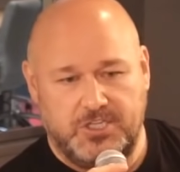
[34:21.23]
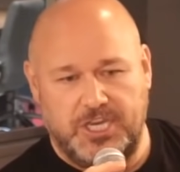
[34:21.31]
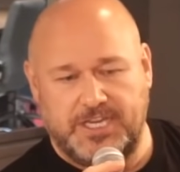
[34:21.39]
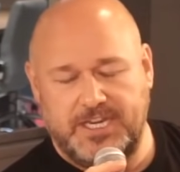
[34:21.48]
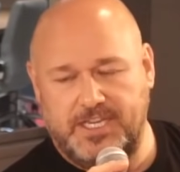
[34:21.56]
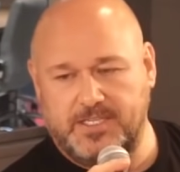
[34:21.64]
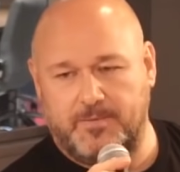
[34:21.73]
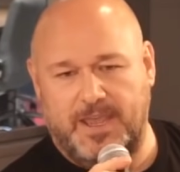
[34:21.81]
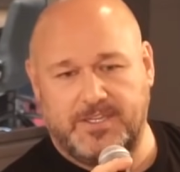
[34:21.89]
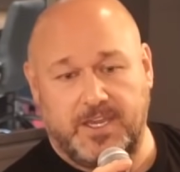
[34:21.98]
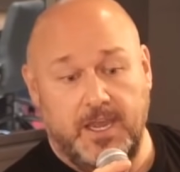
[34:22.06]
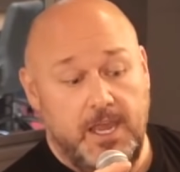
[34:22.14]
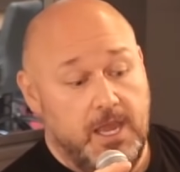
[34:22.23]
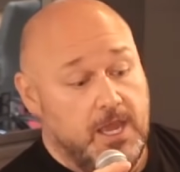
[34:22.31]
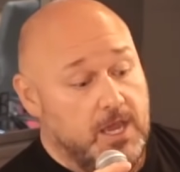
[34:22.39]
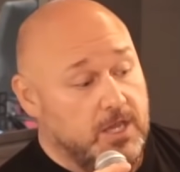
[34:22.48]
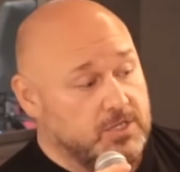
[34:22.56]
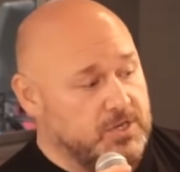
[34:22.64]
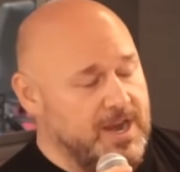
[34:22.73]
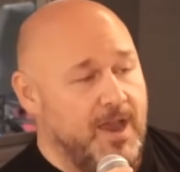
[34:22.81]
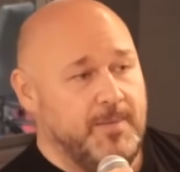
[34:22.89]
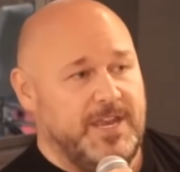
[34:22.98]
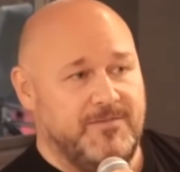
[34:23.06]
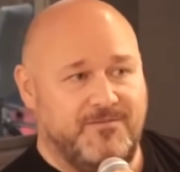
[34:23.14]
Chicken tastes amazing. So now
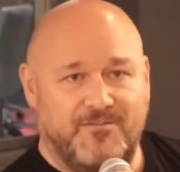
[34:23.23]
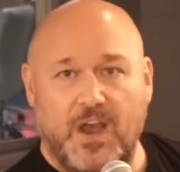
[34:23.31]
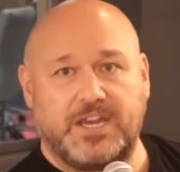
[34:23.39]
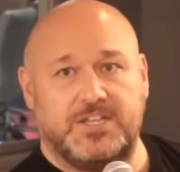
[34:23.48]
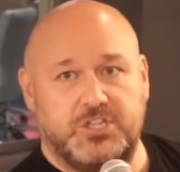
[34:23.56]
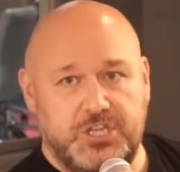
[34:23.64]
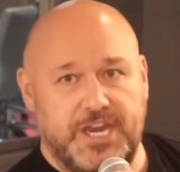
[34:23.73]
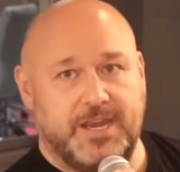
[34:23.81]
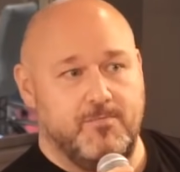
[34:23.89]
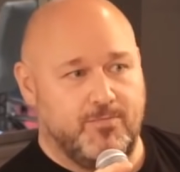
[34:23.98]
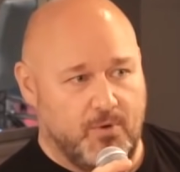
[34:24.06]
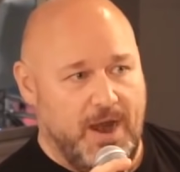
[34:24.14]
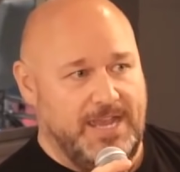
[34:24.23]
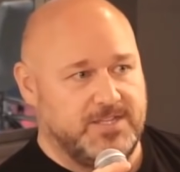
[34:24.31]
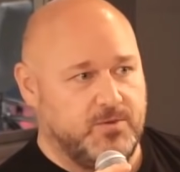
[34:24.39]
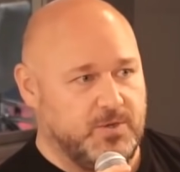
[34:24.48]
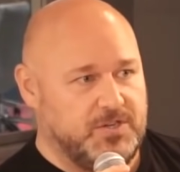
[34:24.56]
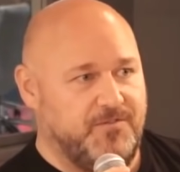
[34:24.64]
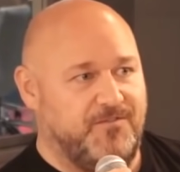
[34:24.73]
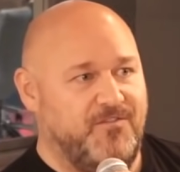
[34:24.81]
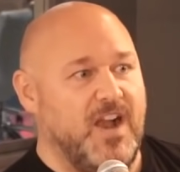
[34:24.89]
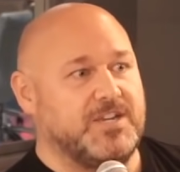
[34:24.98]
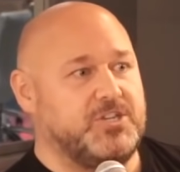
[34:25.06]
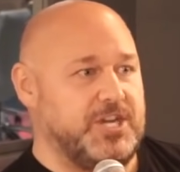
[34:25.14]
I'm eating fucking chicken breast, which
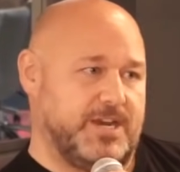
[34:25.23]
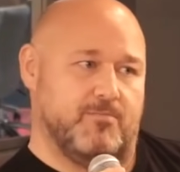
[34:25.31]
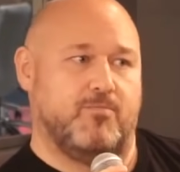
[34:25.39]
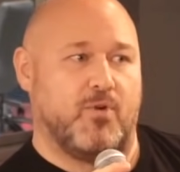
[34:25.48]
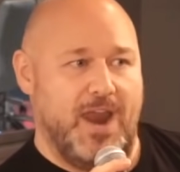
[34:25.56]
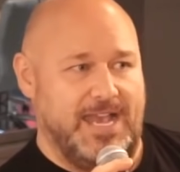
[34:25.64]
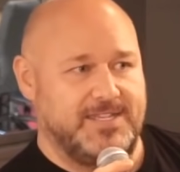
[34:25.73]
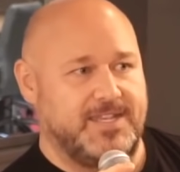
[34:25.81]
fuck chicken breast.